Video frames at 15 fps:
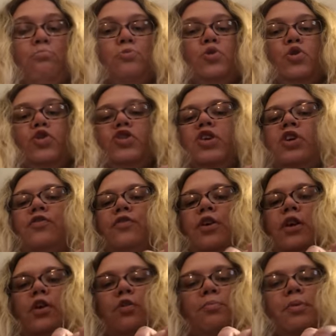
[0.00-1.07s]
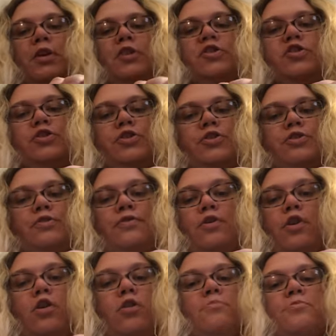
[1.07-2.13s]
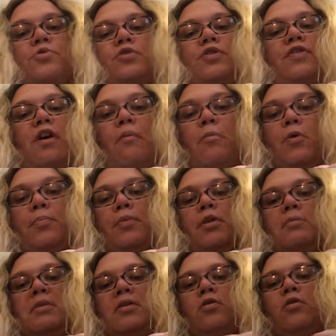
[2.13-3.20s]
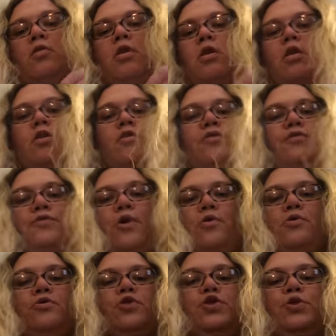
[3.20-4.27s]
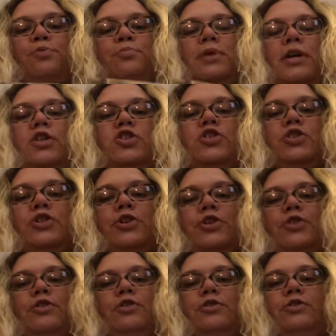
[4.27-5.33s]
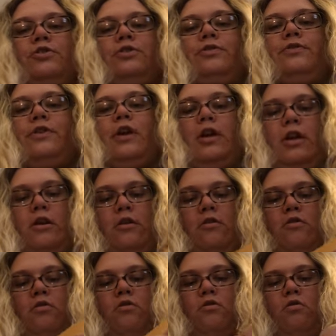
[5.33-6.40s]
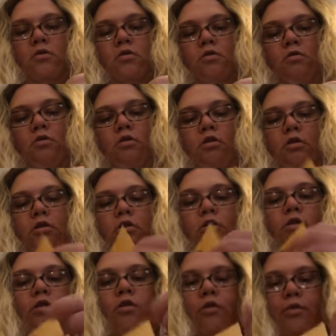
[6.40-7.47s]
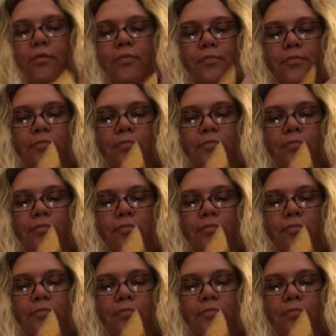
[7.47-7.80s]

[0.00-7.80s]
music video pictures for her music video Amor Prohibido. Photo shoot pictures right here. Um,